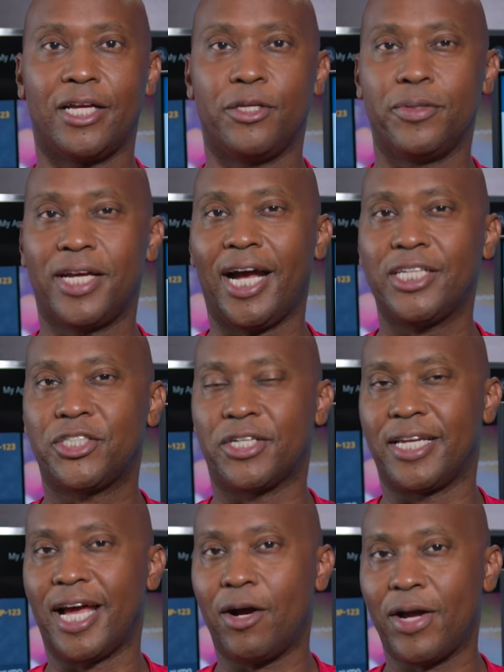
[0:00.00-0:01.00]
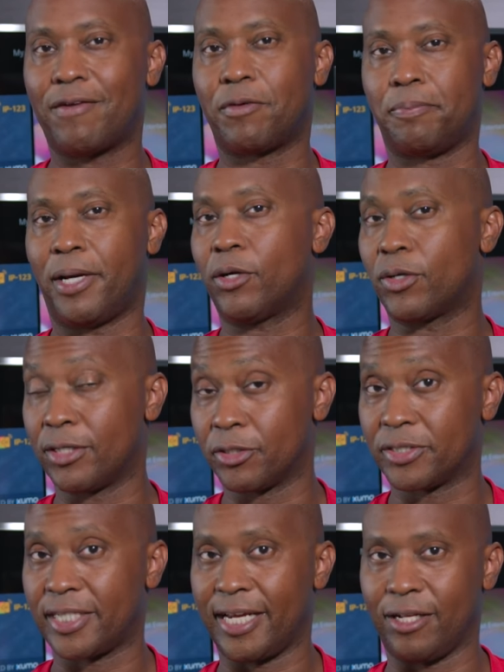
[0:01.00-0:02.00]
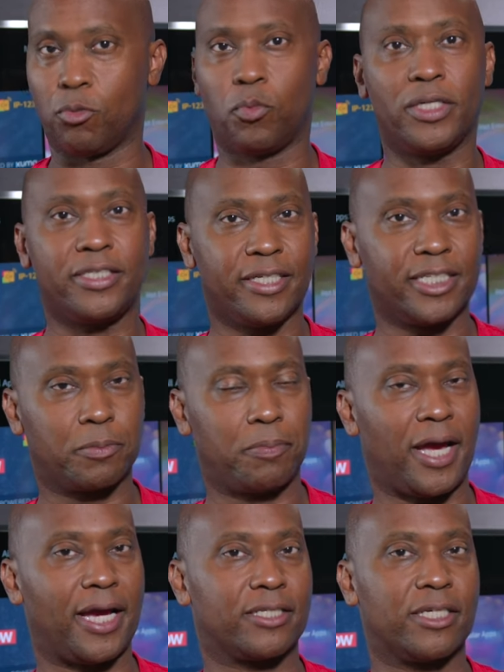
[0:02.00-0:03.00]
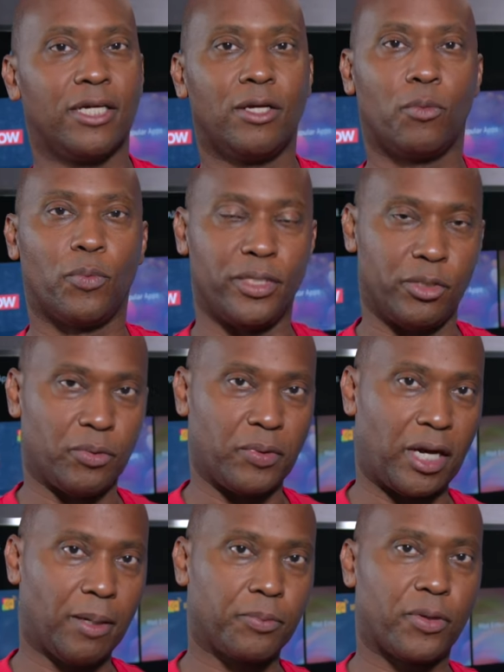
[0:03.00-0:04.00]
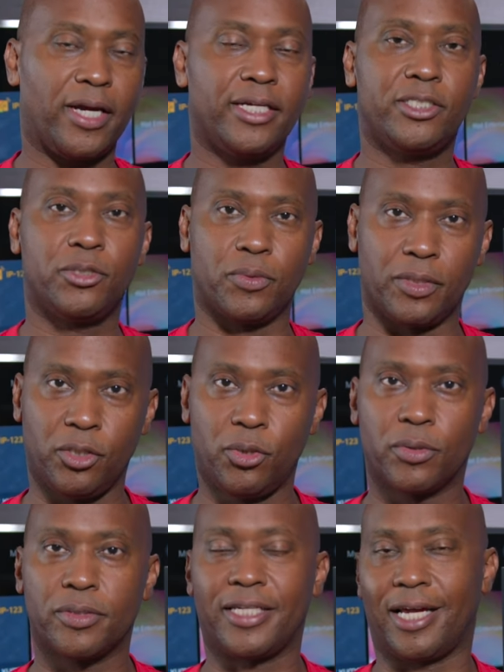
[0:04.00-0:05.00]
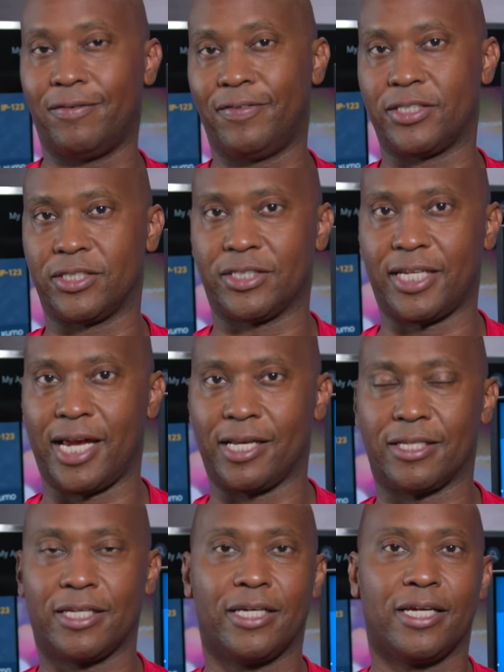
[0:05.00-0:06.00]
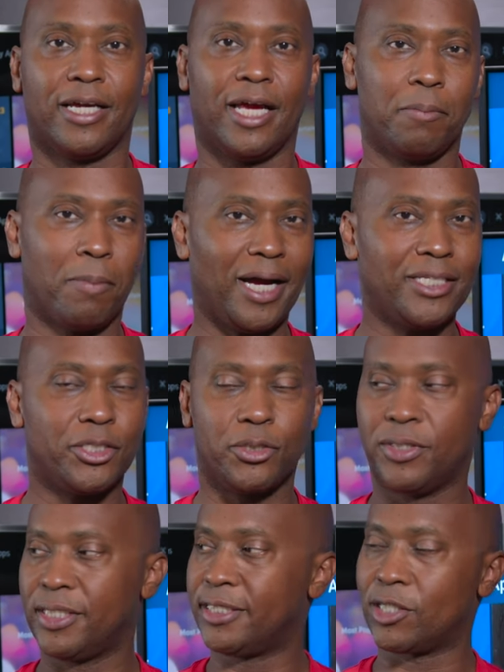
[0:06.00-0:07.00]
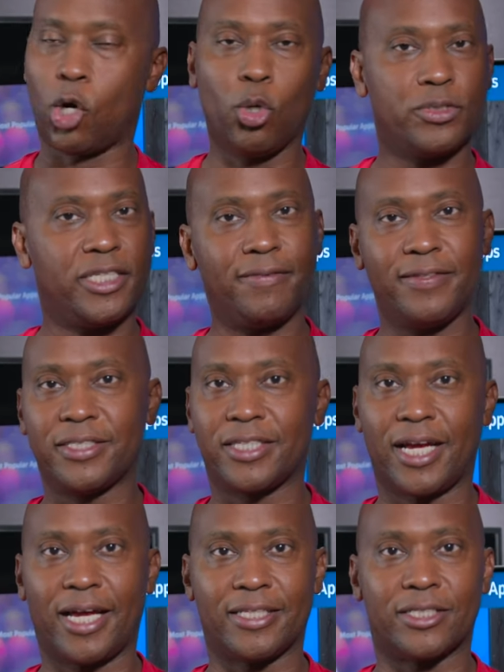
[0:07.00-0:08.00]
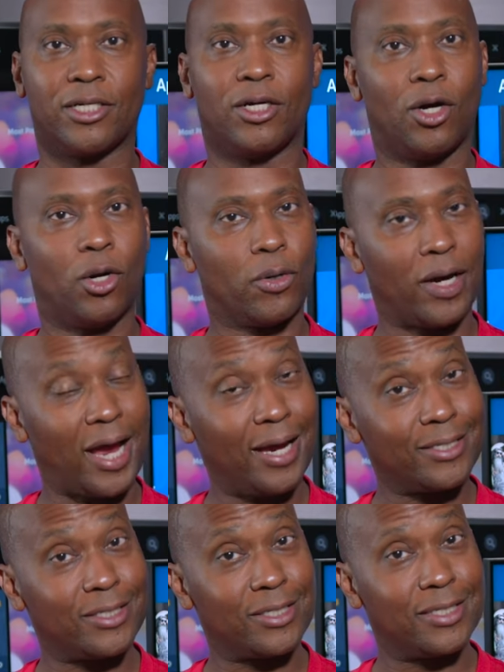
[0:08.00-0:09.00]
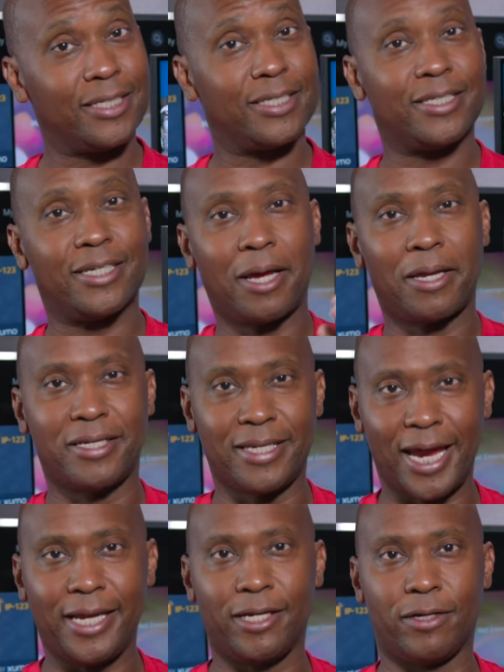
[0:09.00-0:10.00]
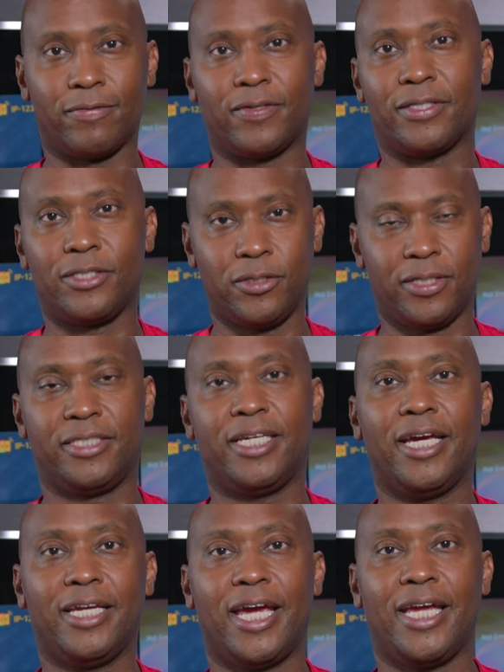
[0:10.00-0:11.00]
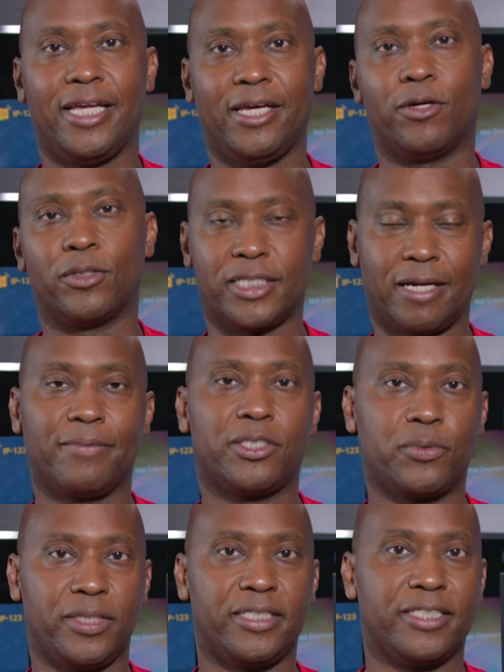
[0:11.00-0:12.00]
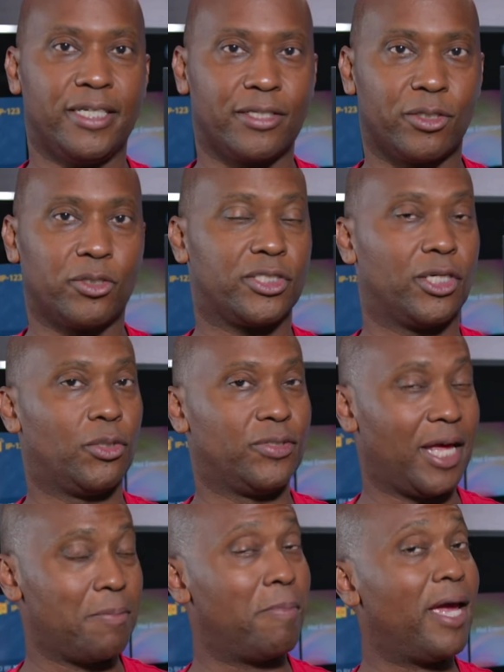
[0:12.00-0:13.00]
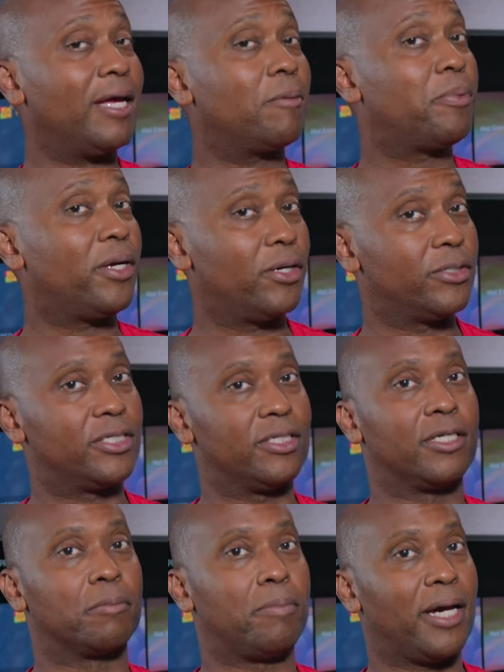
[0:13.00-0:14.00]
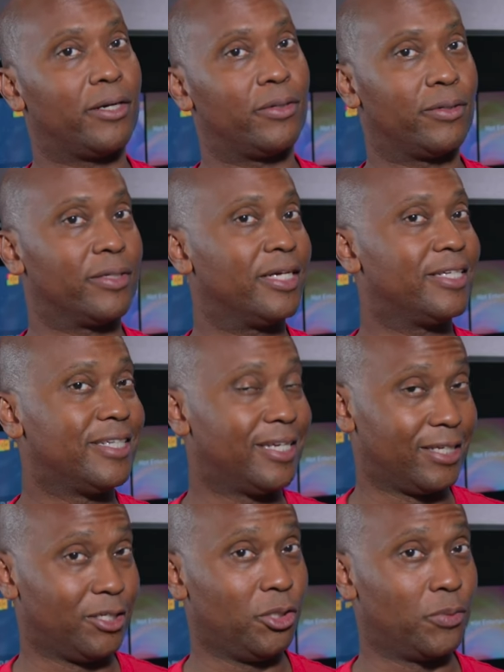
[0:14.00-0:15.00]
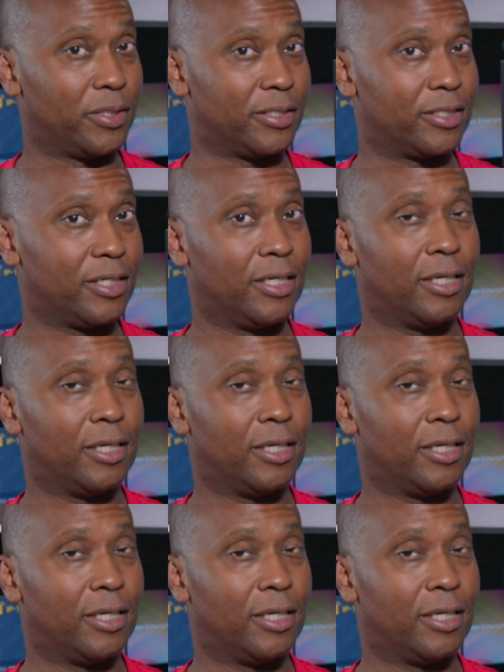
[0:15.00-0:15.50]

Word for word: You guys should now have a better understanding what to expect when you upgrade to a newer television set. And mind you, these old TV sets are actually native to the 1080 or 720 signal, so they may appear to look better than the new ones.